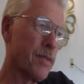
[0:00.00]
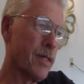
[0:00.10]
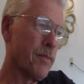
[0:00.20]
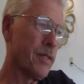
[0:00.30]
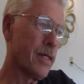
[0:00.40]

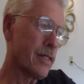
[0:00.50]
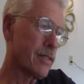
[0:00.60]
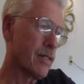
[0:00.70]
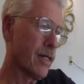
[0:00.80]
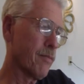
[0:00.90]
Maybe next
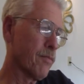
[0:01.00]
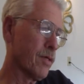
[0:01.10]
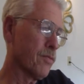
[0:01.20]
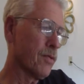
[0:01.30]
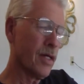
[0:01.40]
time
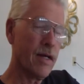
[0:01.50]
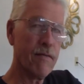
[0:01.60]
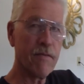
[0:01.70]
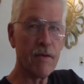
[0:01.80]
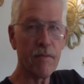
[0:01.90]
we'll
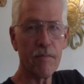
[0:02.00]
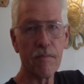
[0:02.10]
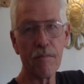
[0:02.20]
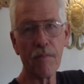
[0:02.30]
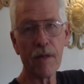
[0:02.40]
have
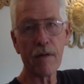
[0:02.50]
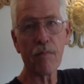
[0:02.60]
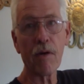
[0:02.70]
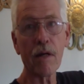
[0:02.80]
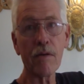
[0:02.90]
better
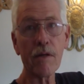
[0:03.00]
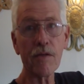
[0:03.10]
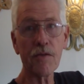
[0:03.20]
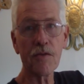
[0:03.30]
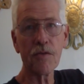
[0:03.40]

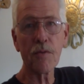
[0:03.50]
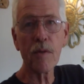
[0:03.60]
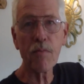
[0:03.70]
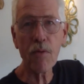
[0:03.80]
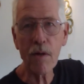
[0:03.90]
progress to
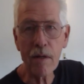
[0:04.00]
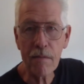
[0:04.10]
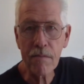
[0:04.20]
report.